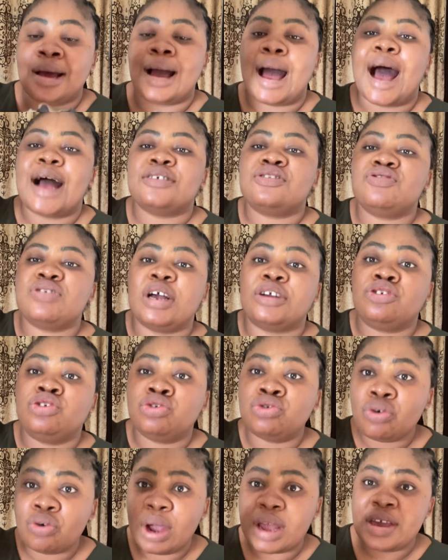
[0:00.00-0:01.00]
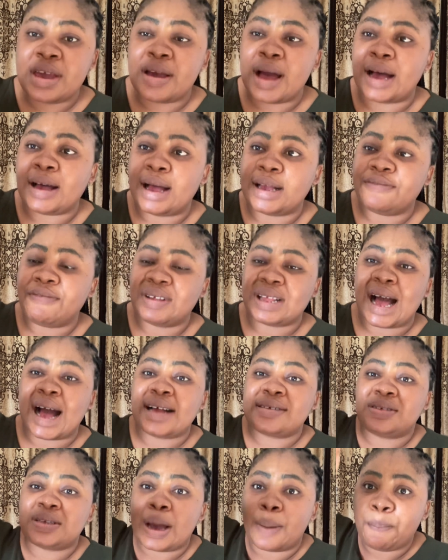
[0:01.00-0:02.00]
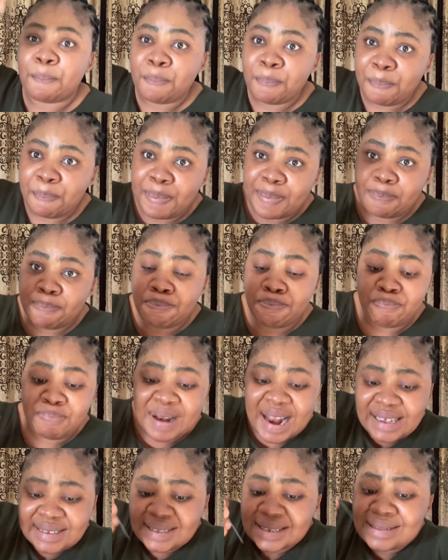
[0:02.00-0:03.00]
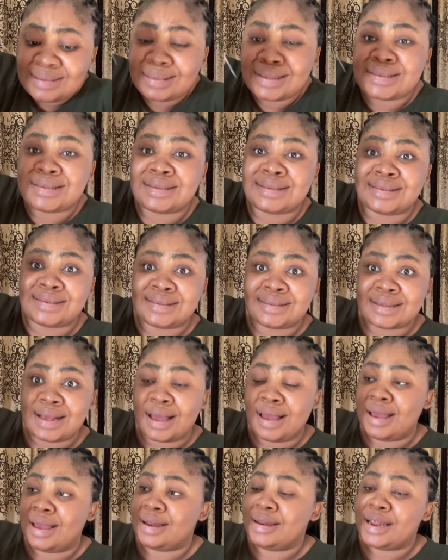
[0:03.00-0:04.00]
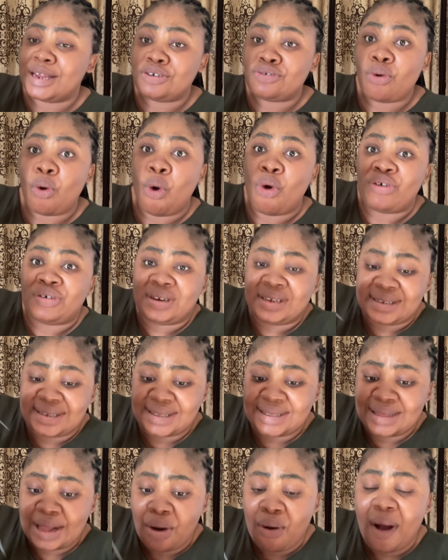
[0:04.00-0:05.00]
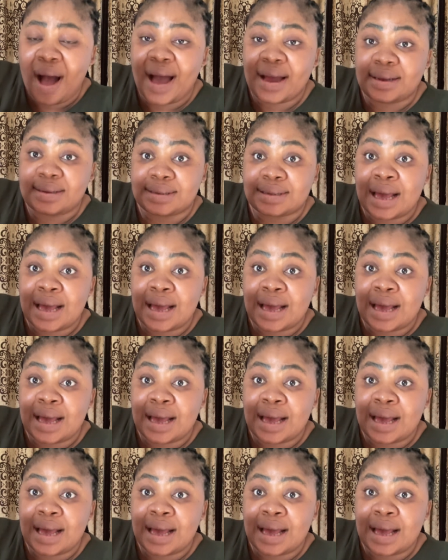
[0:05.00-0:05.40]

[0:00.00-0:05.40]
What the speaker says: As you are as you are placing this needle on the snail eyes,